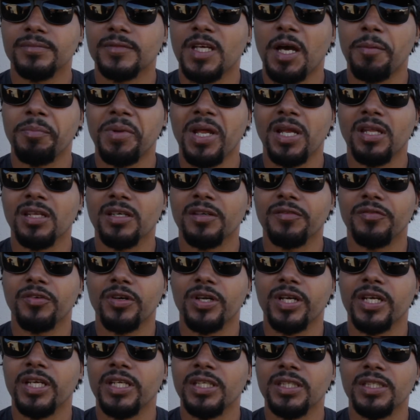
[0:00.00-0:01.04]
I'm not looking
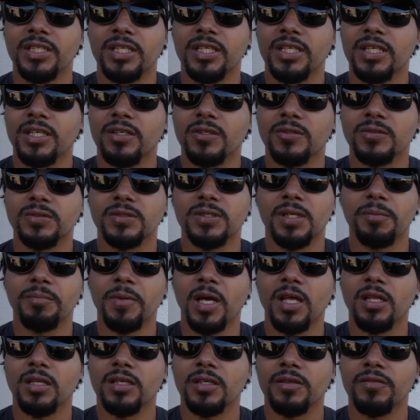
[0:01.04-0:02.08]
for anything else. I'm
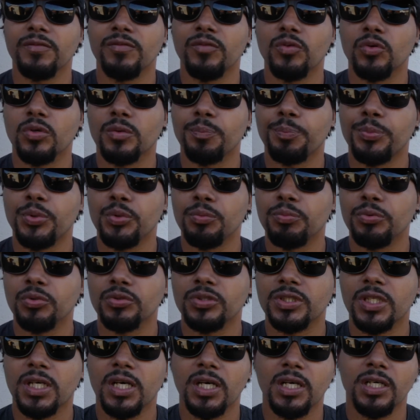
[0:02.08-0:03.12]
not looking for pupil
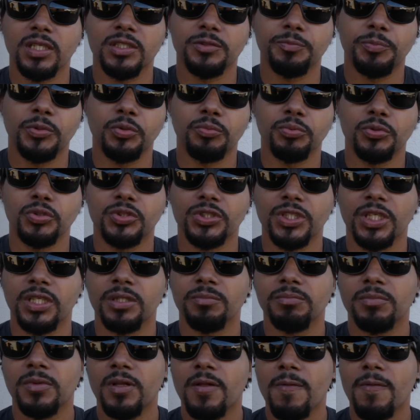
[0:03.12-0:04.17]
size, pupil shape.